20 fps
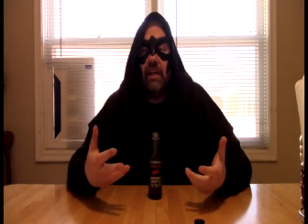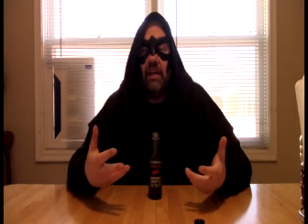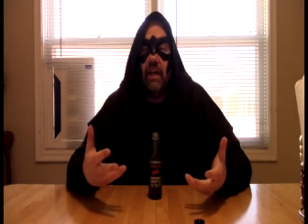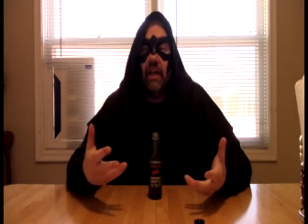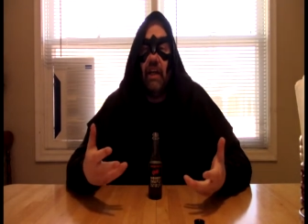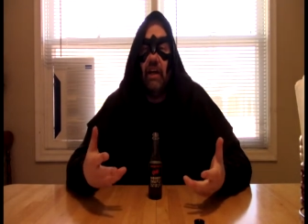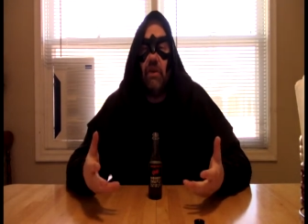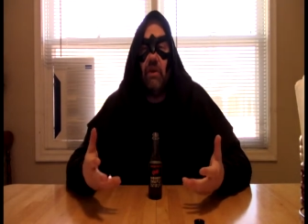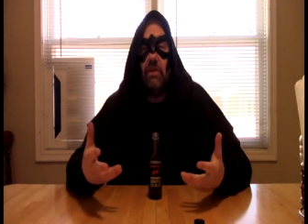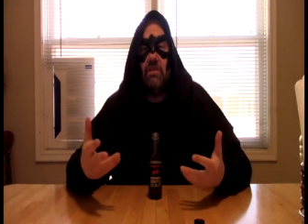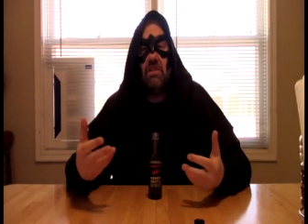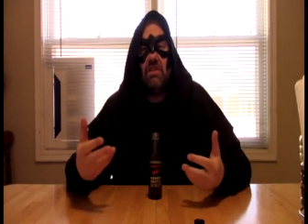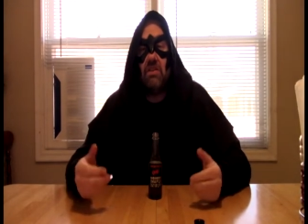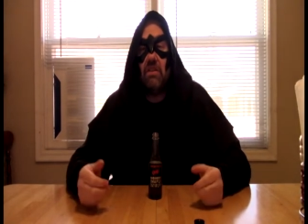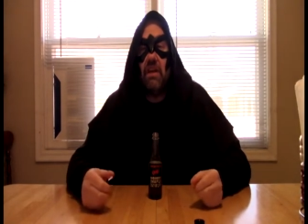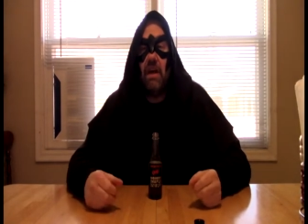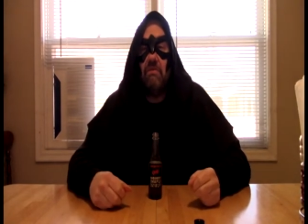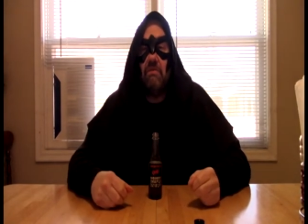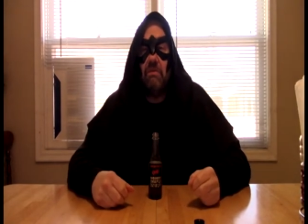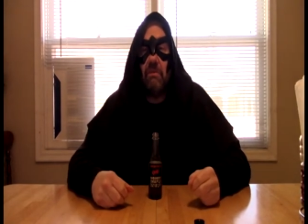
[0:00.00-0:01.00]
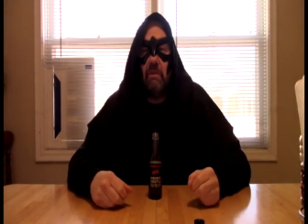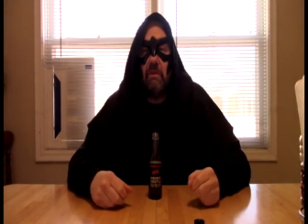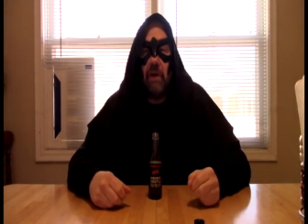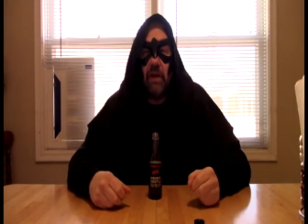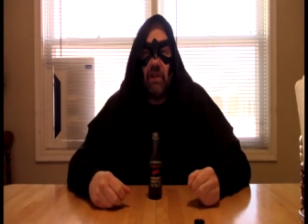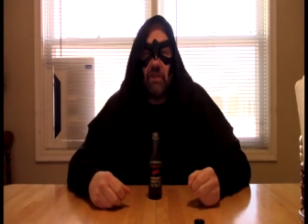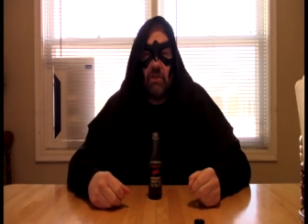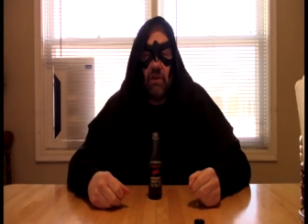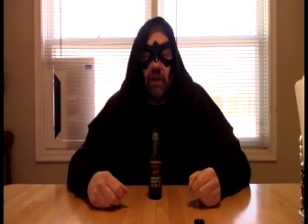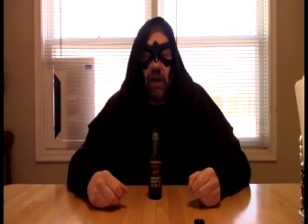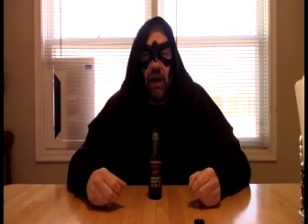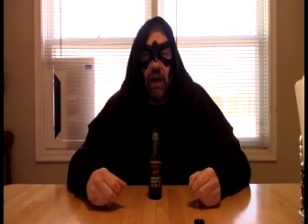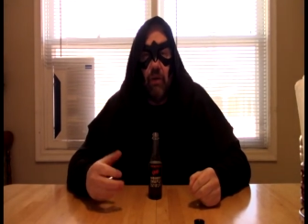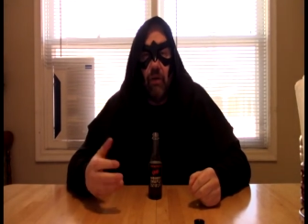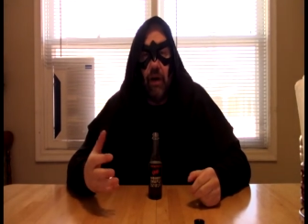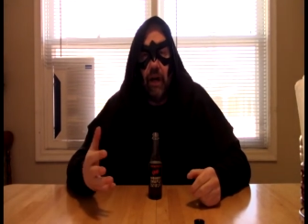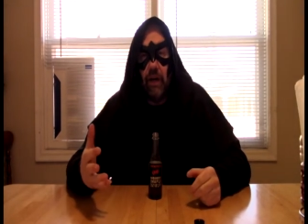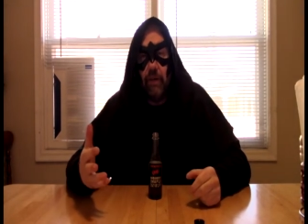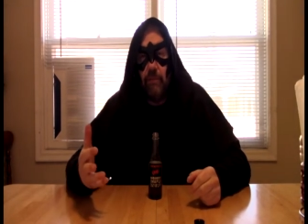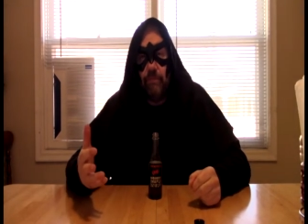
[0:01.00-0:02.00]
And of course, this came from a restaurant
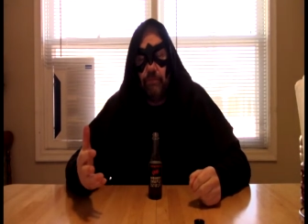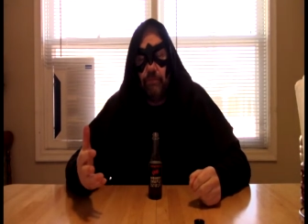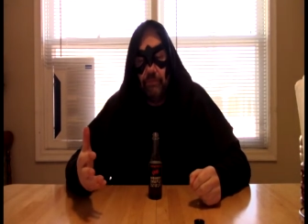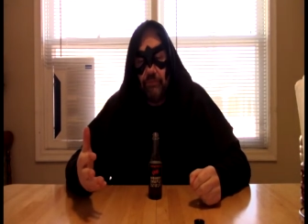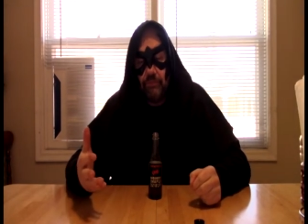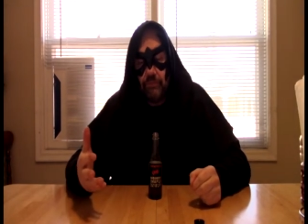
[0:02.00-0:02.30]
where,